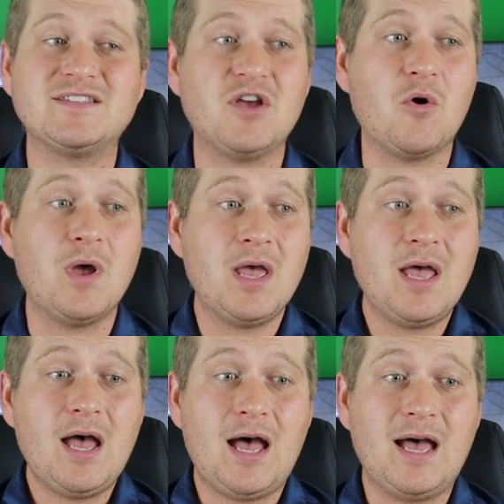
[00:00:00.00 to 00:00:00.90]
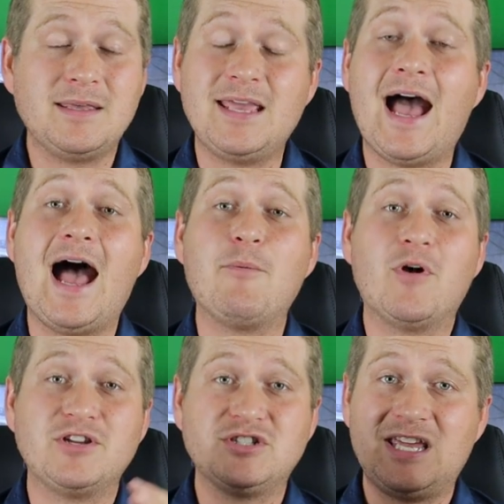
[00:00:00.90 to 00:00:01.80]
So, yeah, I
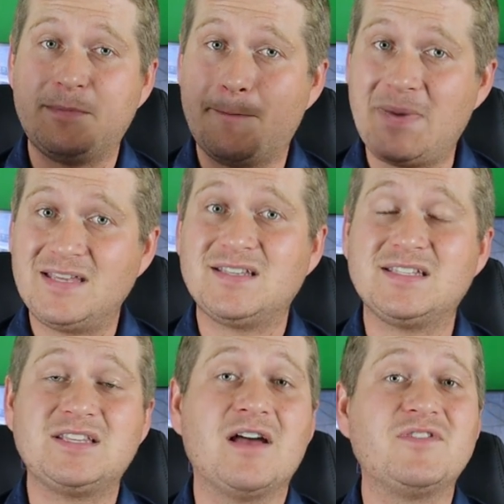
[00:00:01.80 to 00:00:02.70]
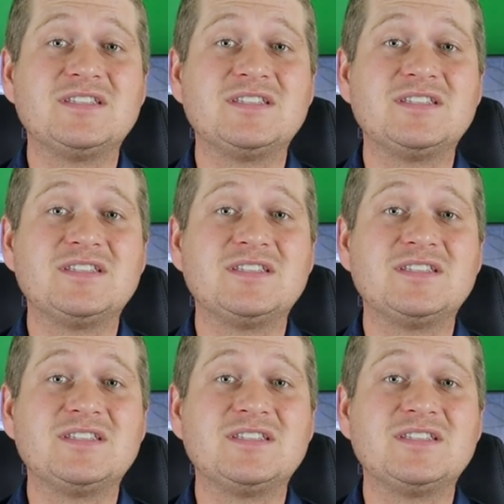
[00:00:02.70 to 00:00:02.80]
want to just keep it basic stuff.